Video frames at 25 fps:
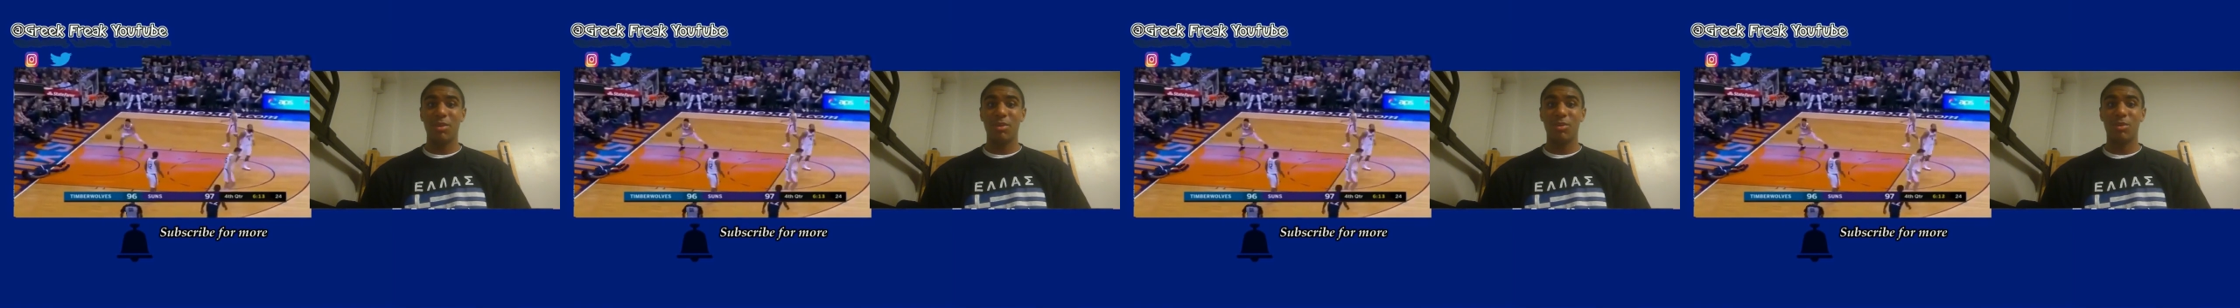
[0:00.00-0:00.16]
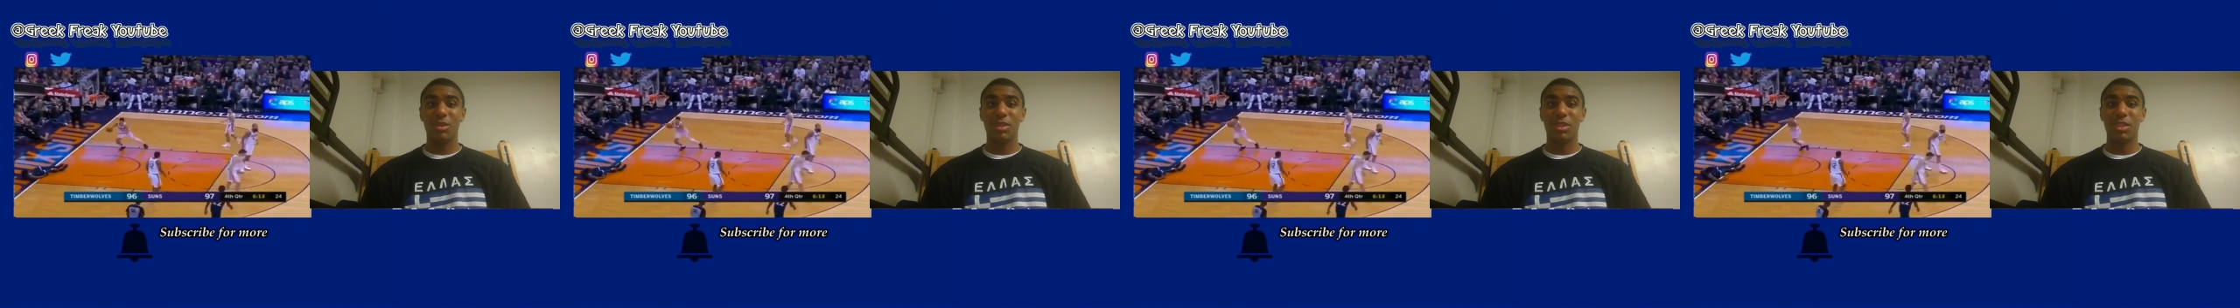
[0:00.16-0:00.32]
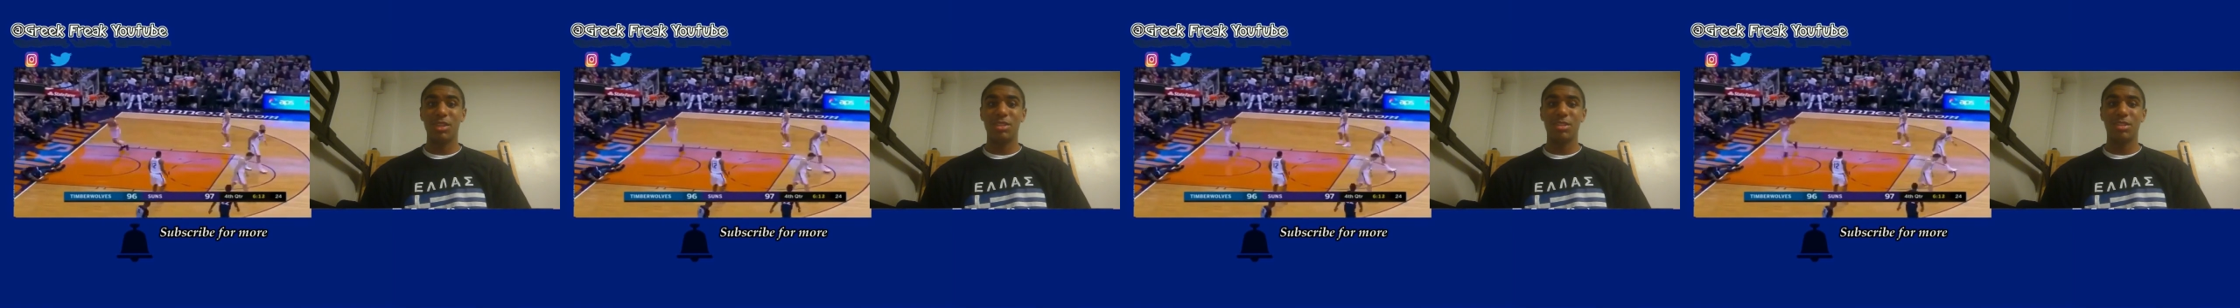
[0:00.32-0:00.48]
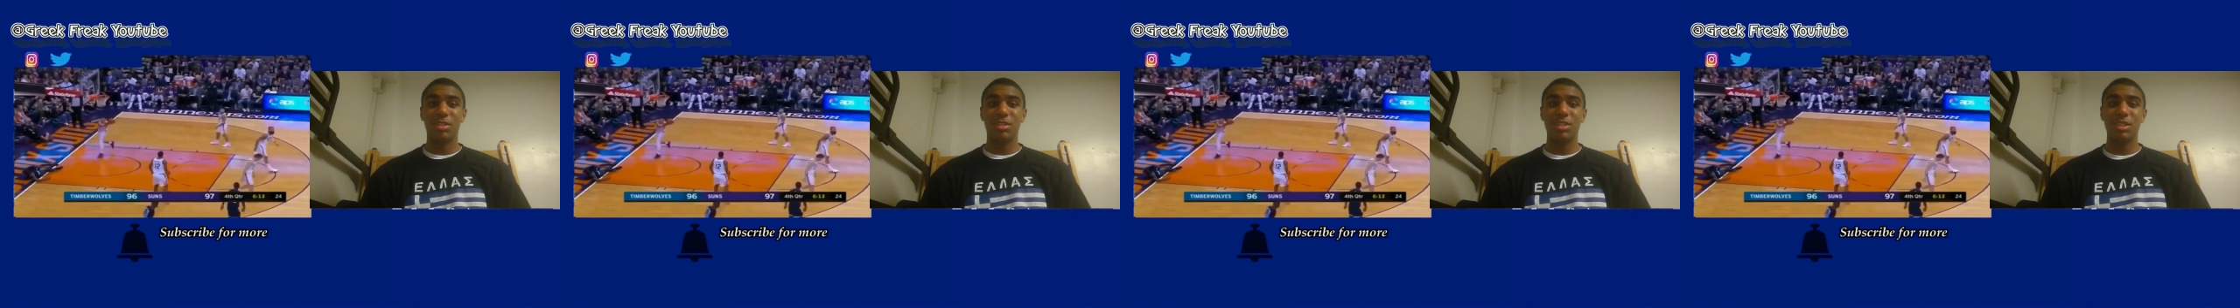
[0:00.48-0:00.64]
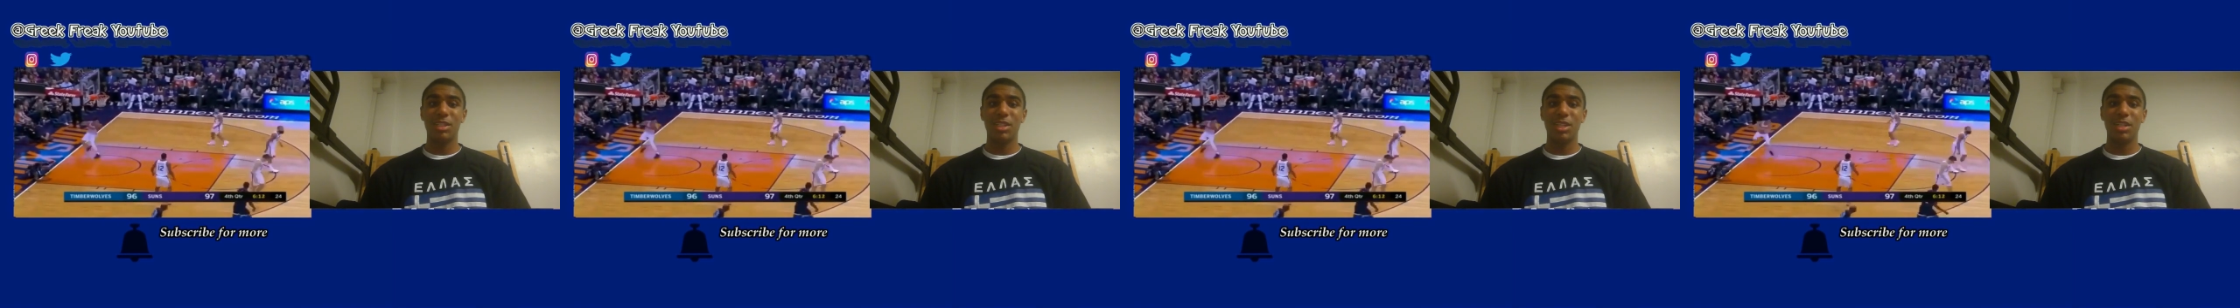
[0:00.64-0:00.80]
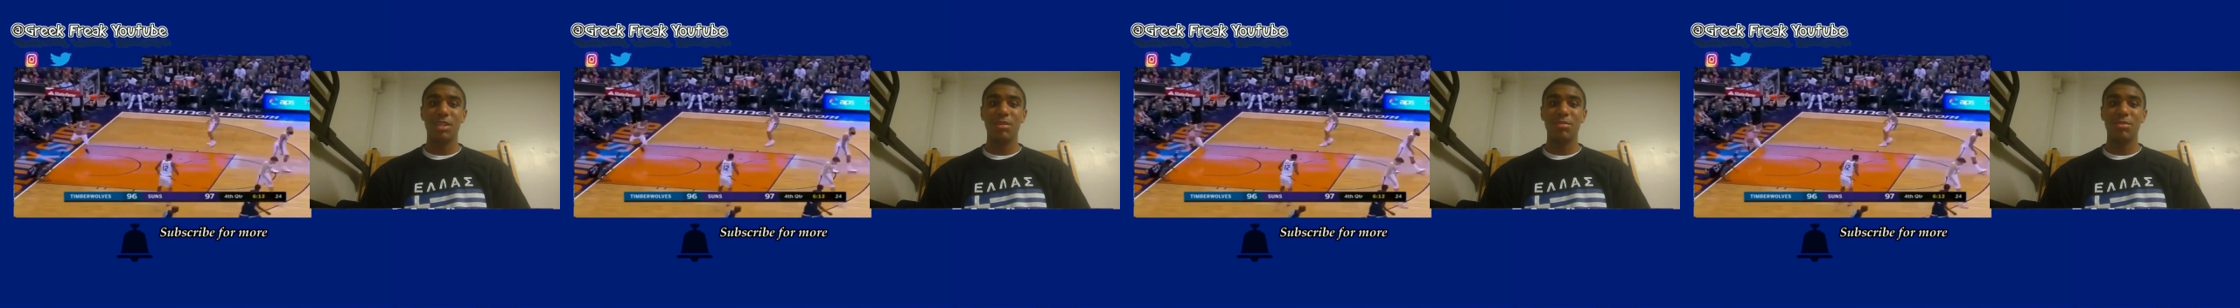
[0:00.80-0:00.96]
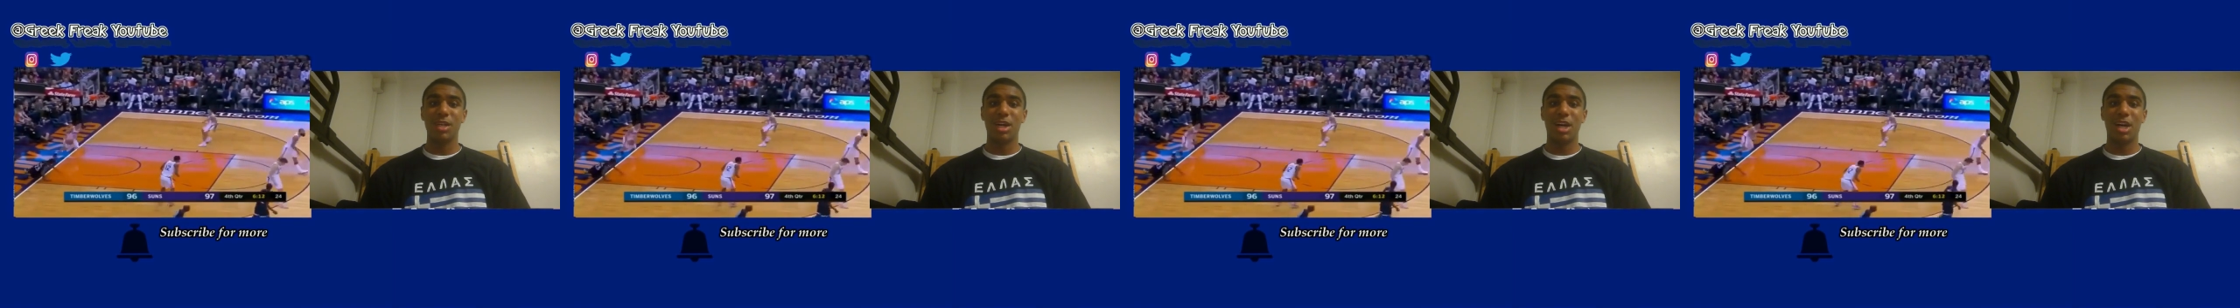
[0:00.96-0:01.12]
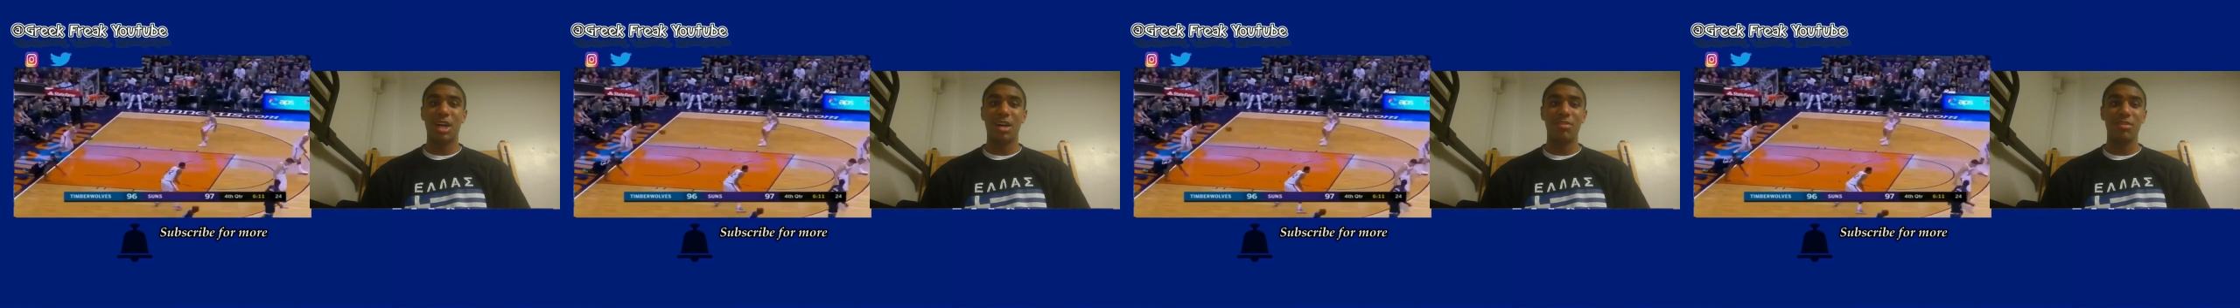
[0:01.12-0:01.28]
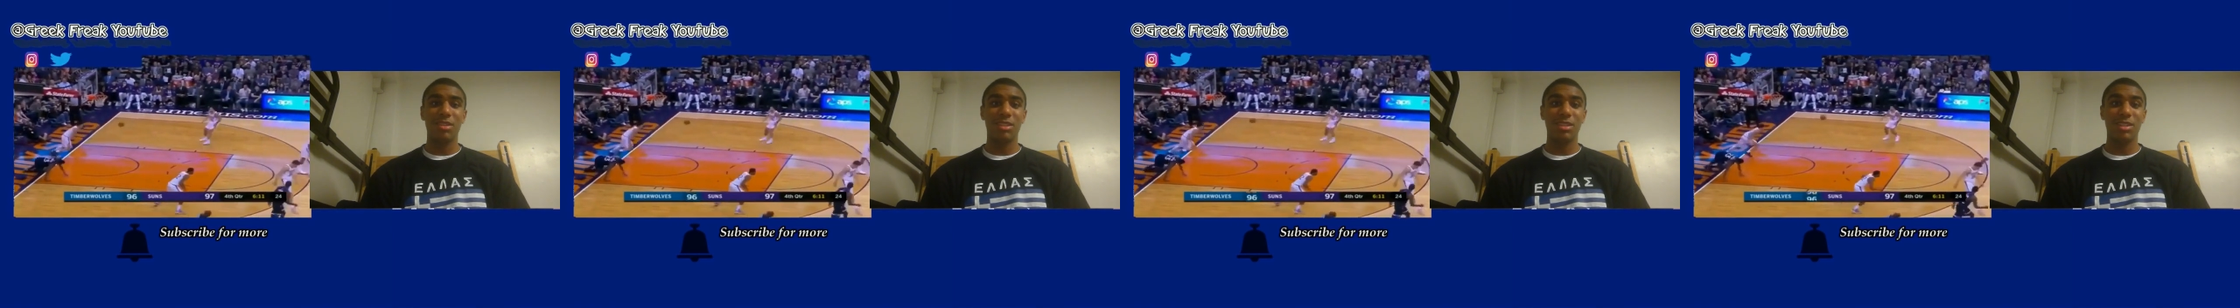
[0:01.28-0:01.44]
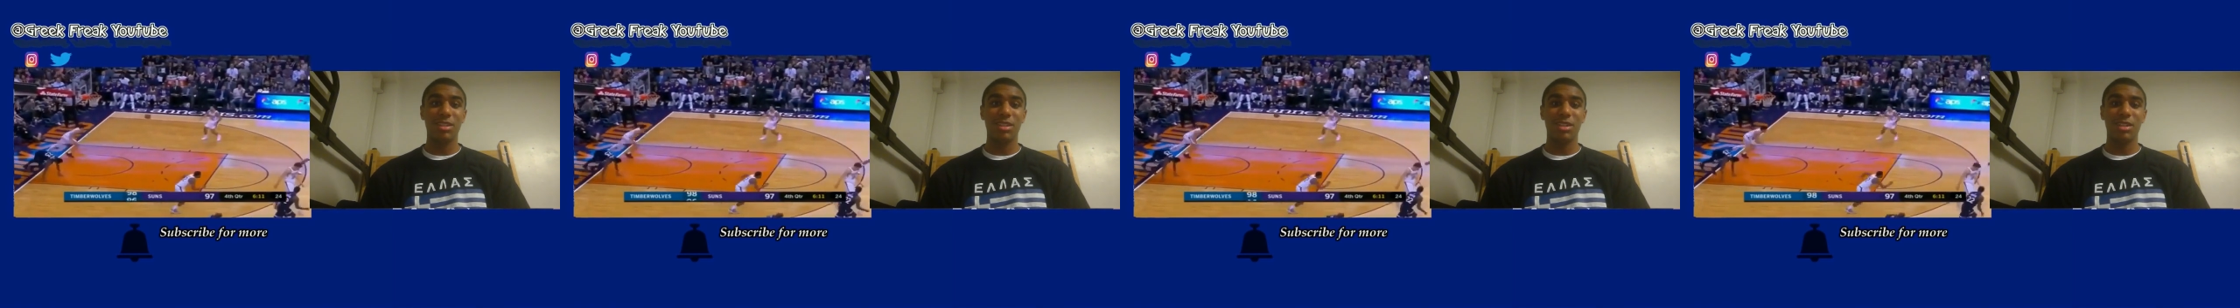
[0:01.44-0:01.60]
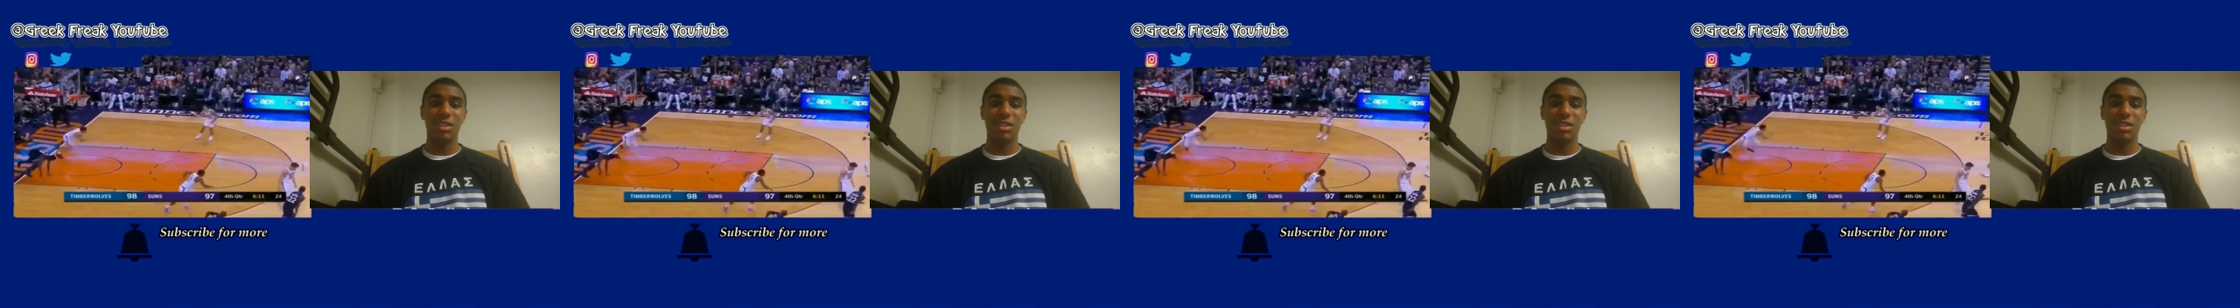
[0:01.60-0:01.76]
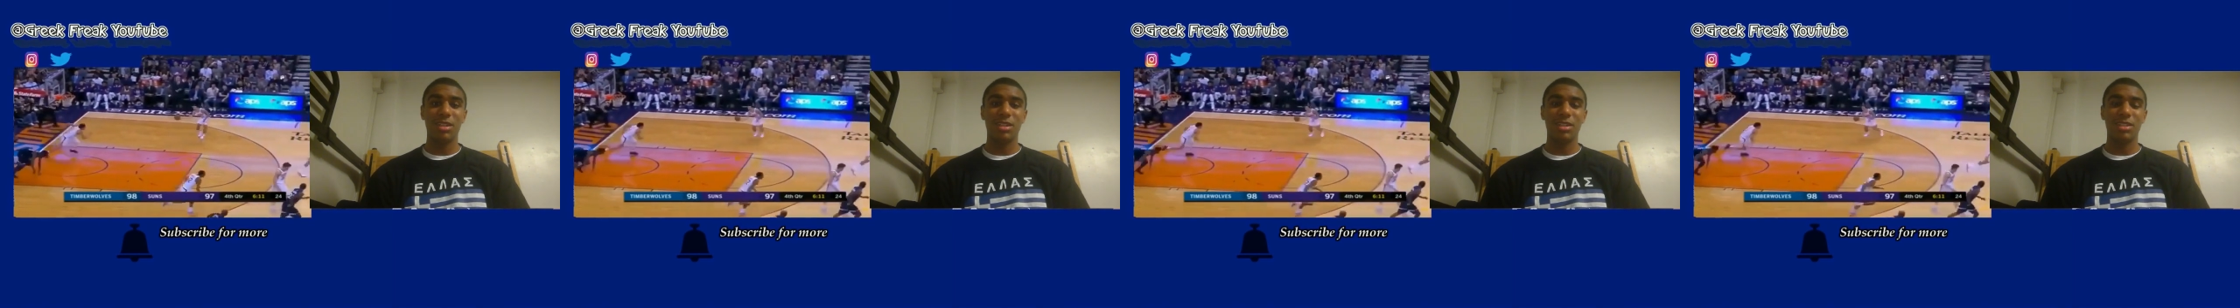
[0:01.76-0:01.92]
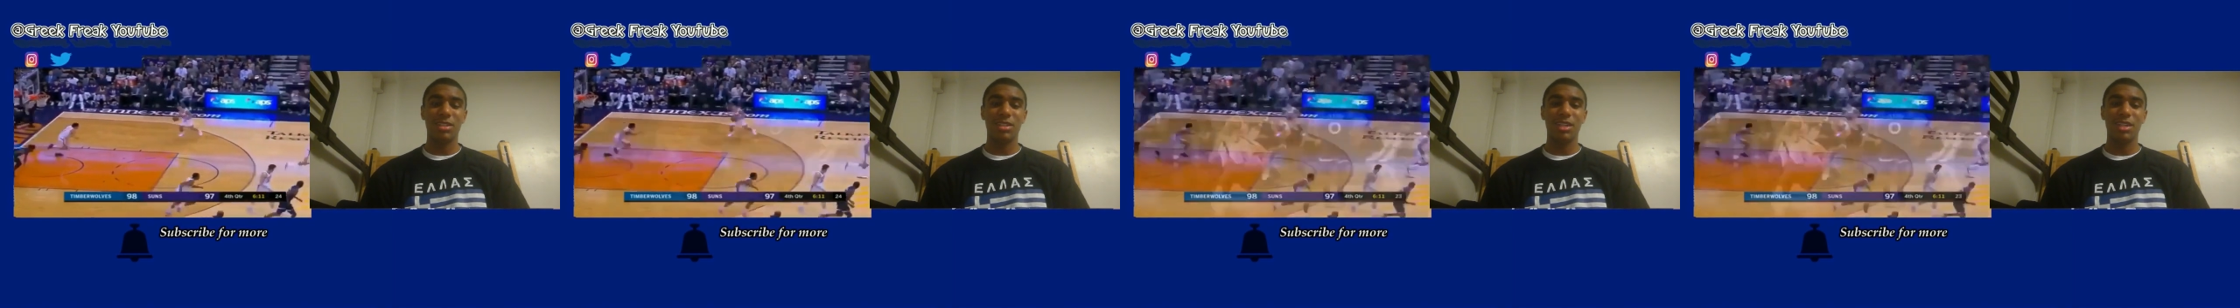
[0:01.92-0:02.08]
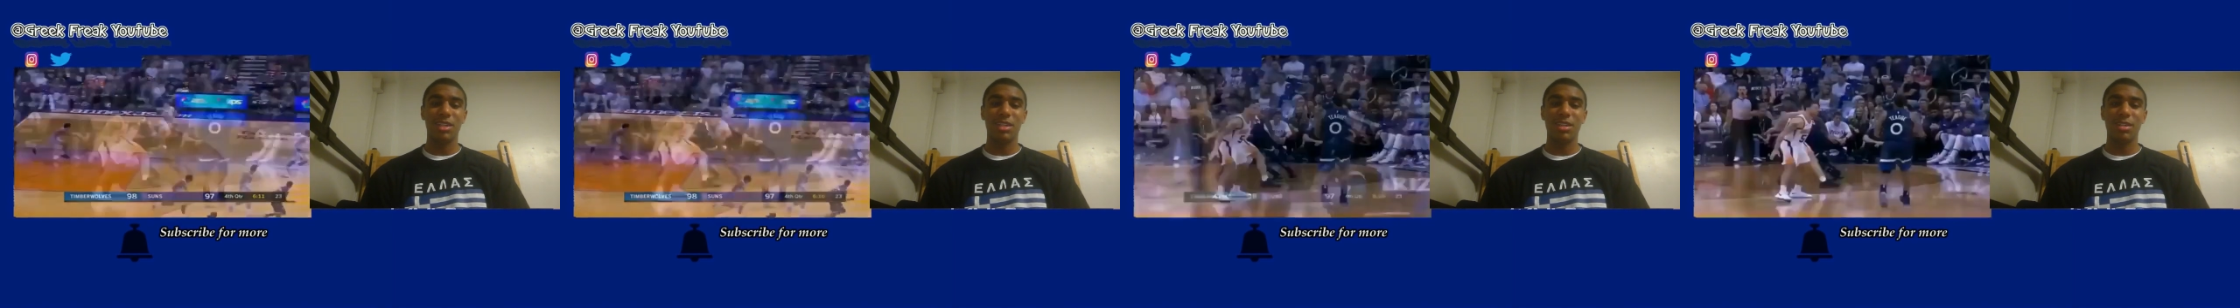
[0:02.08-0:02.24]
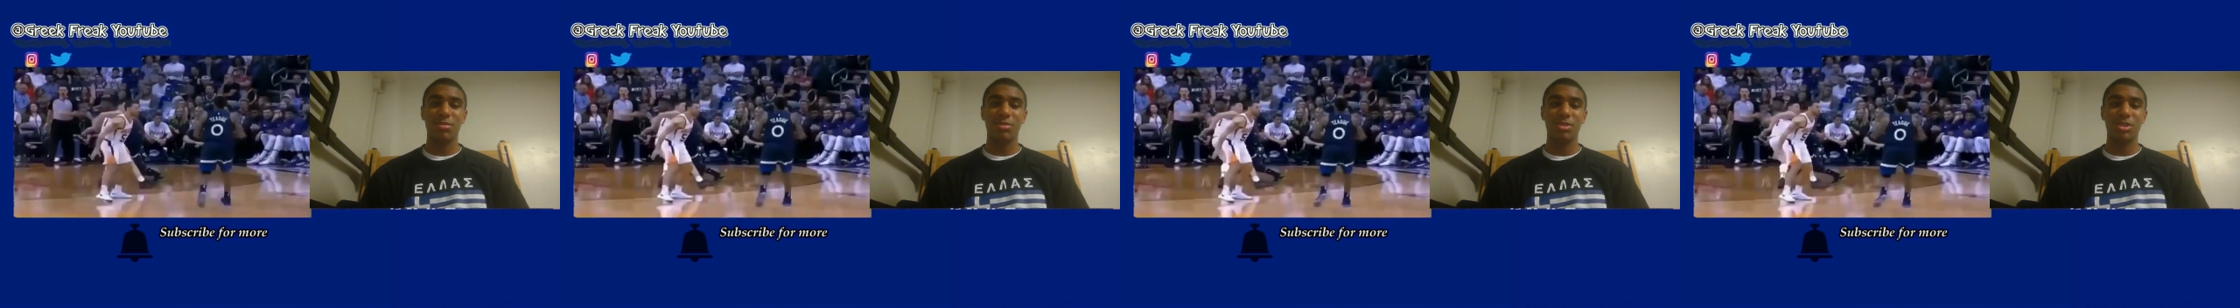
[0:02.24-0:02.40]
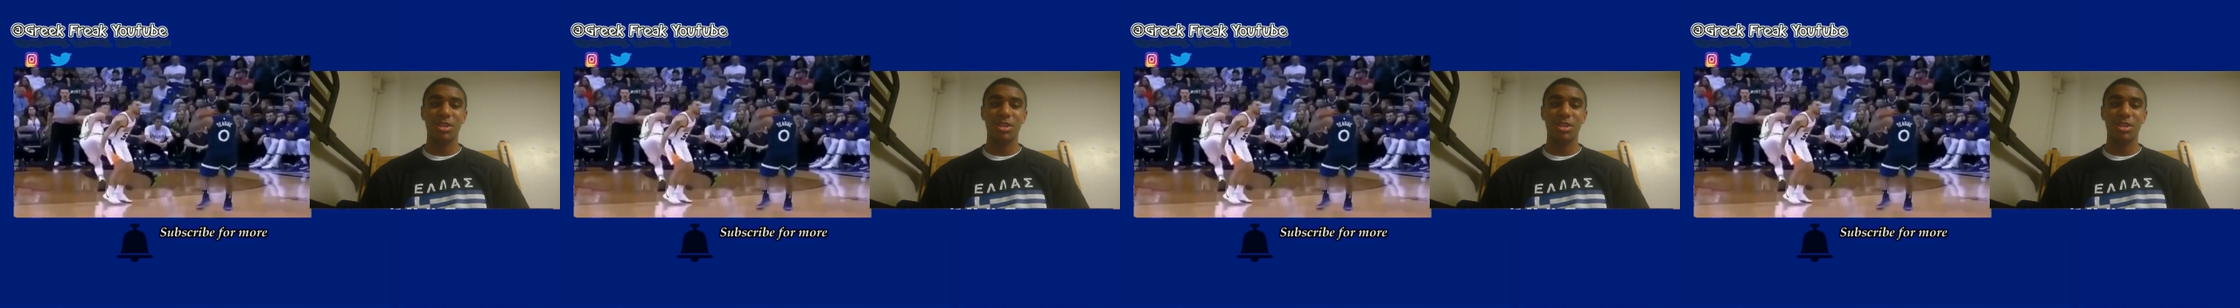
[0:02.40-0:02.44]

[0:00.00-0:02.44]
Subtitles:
with these 3 teams, obviously you're going to see them